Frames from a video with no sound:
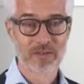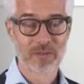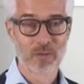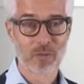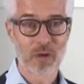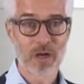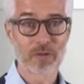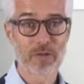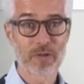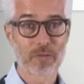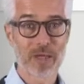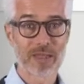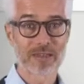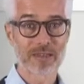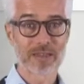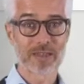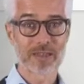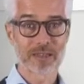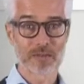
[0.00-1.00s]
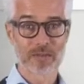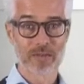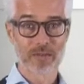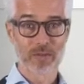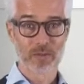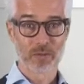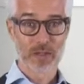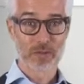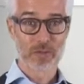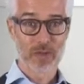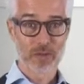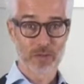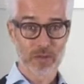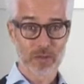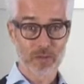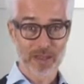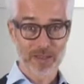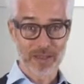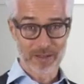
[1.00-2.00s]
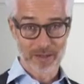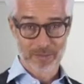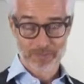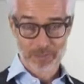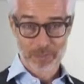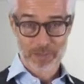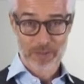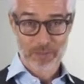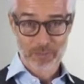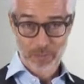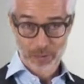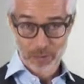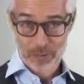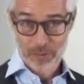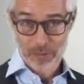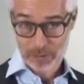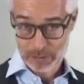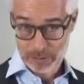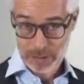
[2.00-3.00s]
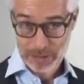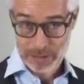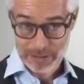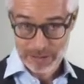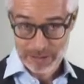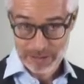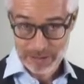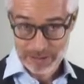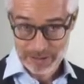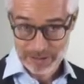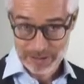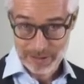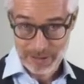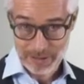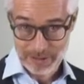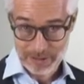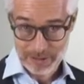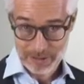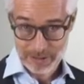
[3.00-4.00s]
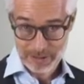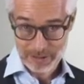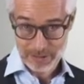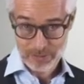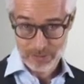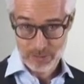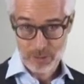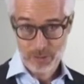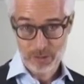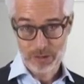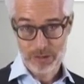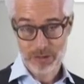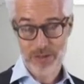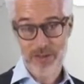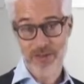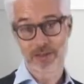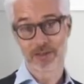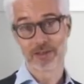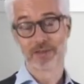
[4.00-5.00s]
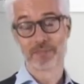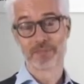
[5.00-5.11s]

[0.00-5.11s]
Wow, you might say. Wait. Pluto still exists, doesn't it? Of course it did.